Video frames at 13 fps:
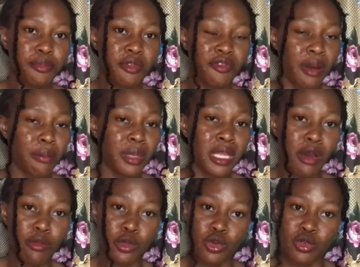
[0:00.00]
Be
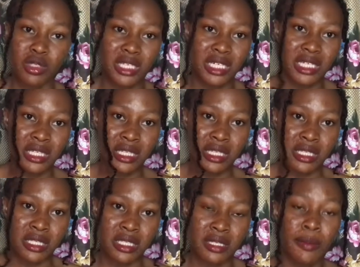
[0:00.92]
familiar with those three
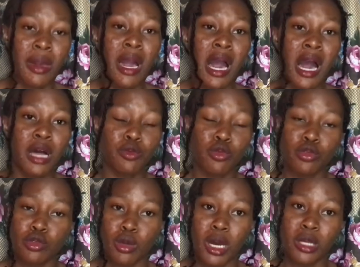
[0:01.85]
things. And
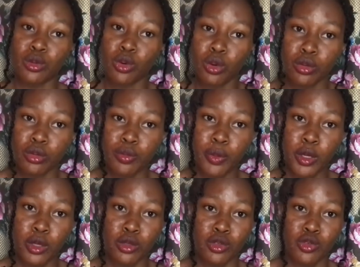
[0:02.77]
once you are done
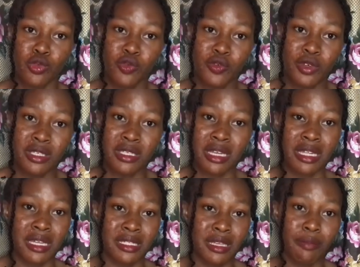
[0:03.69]
paying the school fees
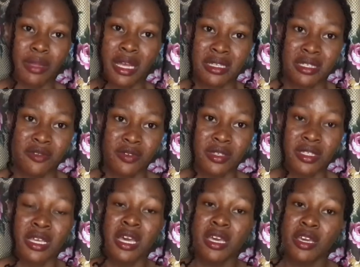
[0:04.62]
and acceptance
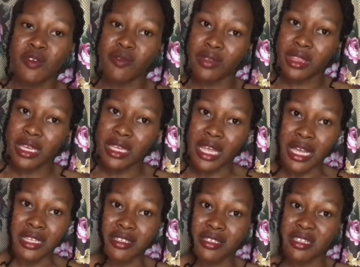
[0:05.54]
fees, if you think
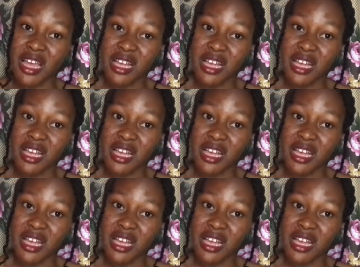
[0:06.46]
that